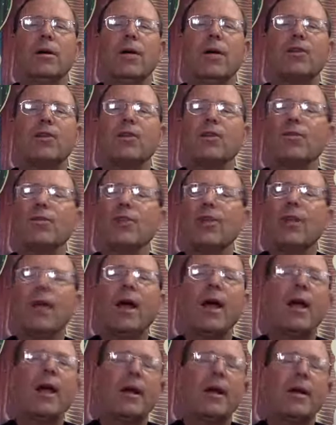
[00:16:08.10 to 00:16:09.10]
Okay, so
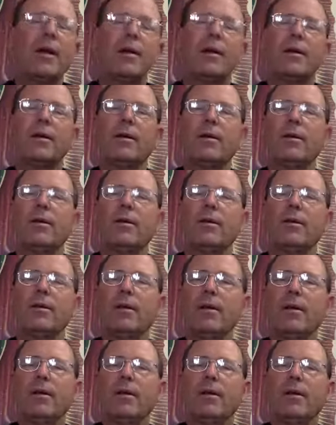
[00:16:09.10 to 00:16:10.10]
today
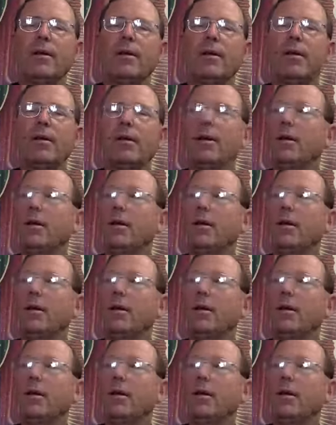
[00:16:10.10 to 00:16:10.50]
in